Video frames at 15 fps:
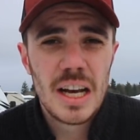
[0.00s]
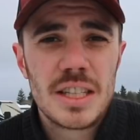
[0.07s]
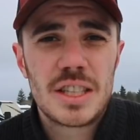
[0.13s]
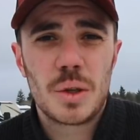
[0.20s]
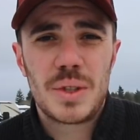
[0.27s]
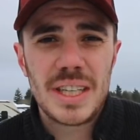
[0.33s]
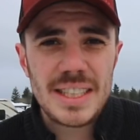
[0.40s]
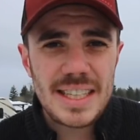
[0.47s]

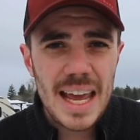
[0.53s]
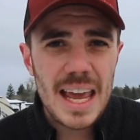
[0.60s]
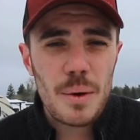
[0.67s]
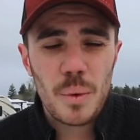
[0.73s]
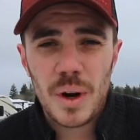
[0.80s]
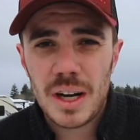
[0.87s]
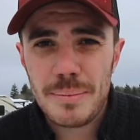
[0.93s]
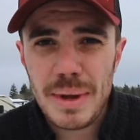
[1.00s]
So today
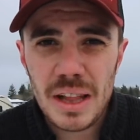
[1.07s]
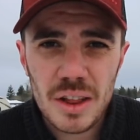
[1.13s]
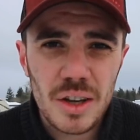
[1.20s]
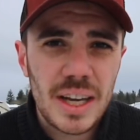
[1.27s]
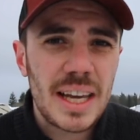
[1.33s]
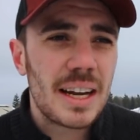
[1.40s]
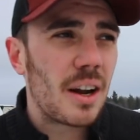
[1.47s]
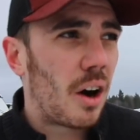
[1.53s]
we're going to be
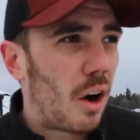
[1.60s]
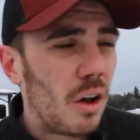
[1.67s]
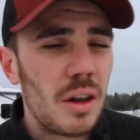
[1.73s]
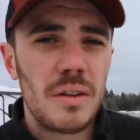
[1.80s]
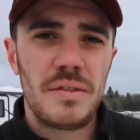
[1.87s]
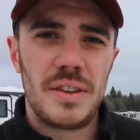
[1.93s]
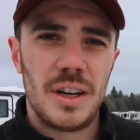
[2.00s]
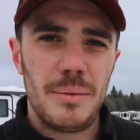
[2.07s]
looking at all
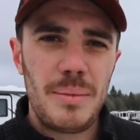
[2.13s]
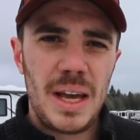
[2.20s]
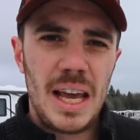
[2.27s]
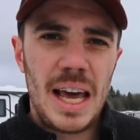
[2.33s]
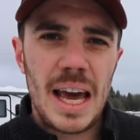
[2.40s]
of them,